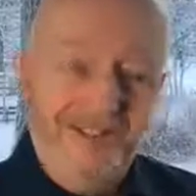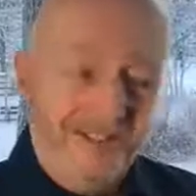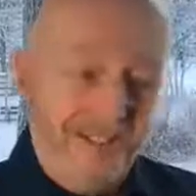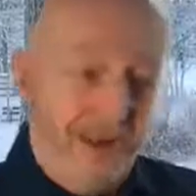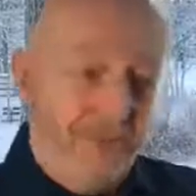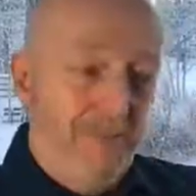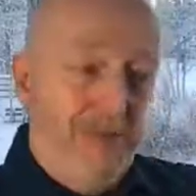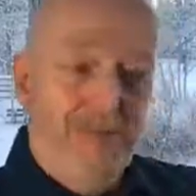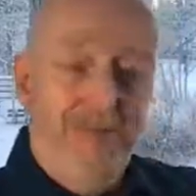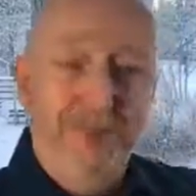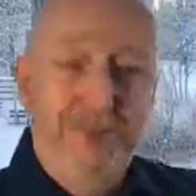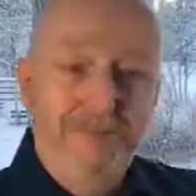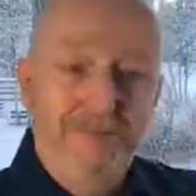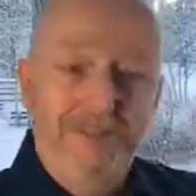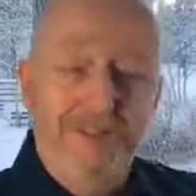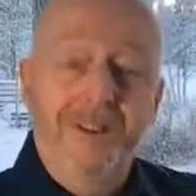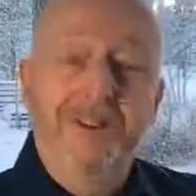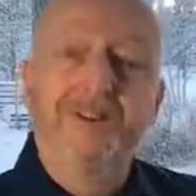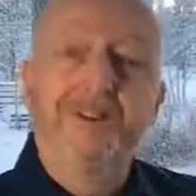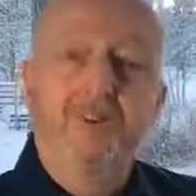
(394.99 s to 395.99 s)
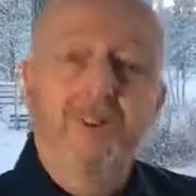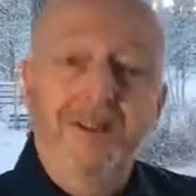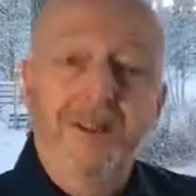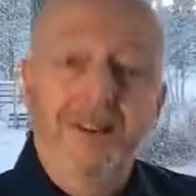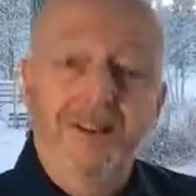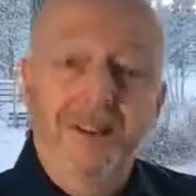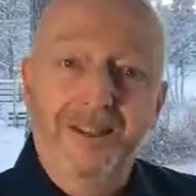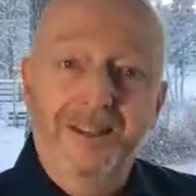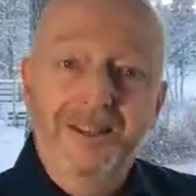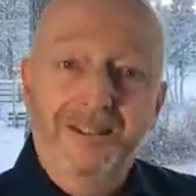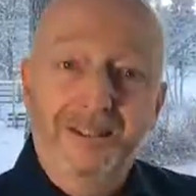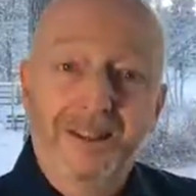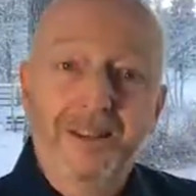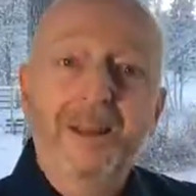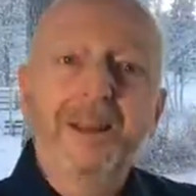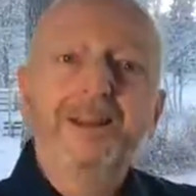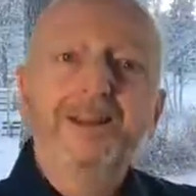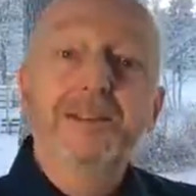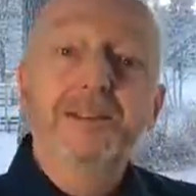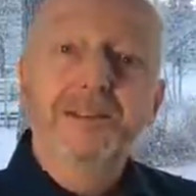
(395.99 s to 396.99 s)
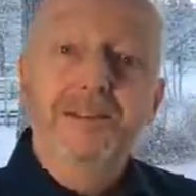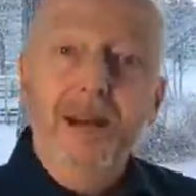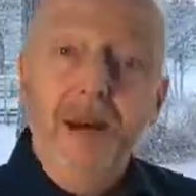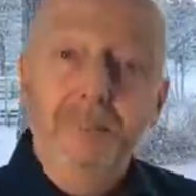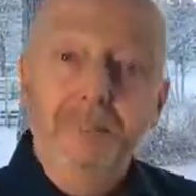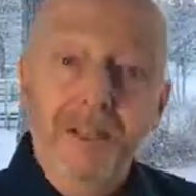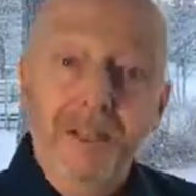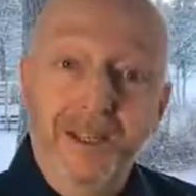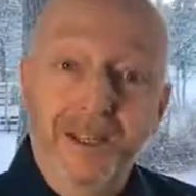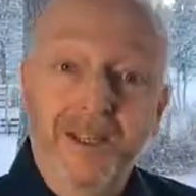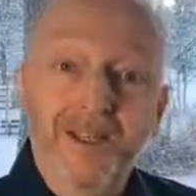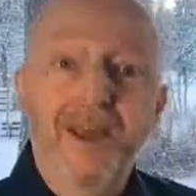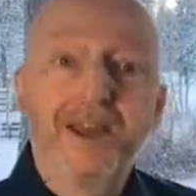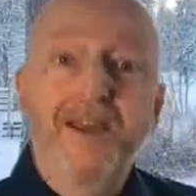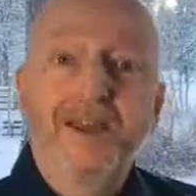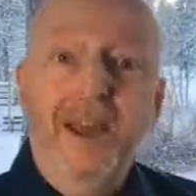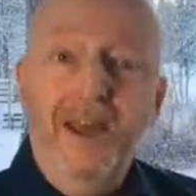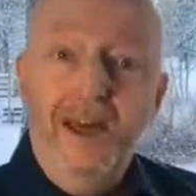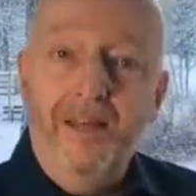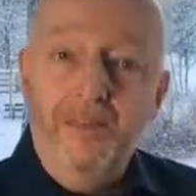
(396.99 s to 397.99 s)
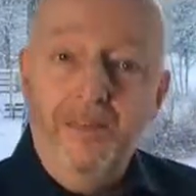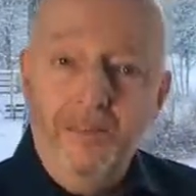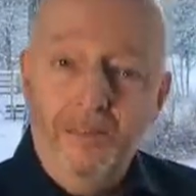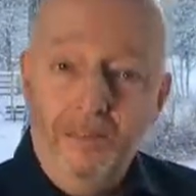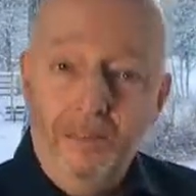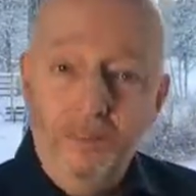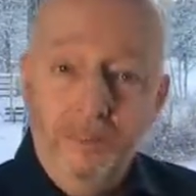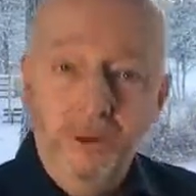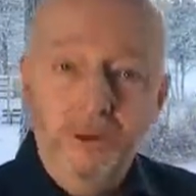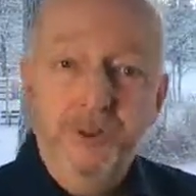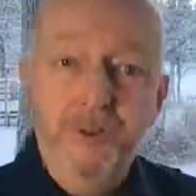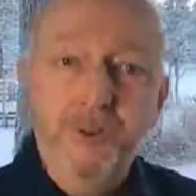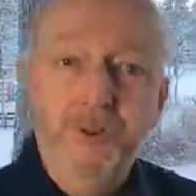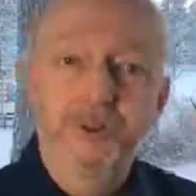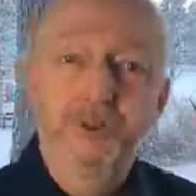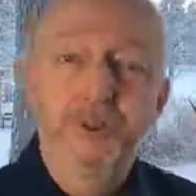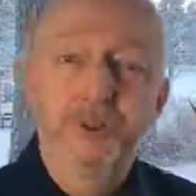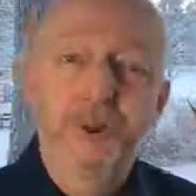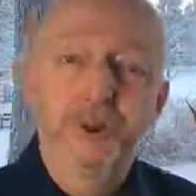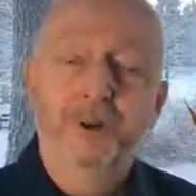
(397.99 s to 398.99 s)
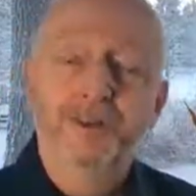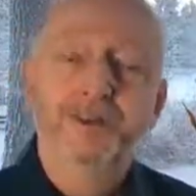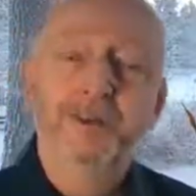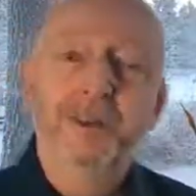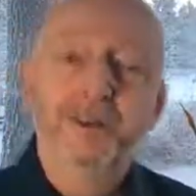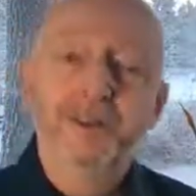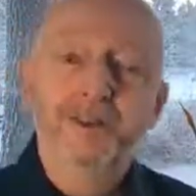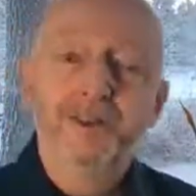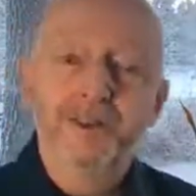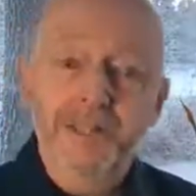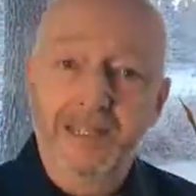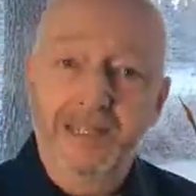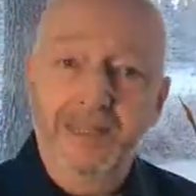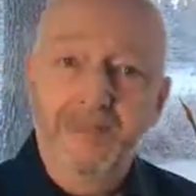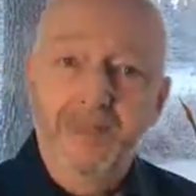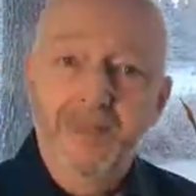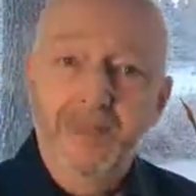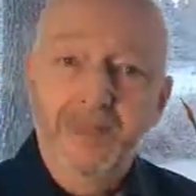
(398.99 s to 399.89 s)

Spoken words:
Some of them didn't really listen, some did, and it was good for those that did.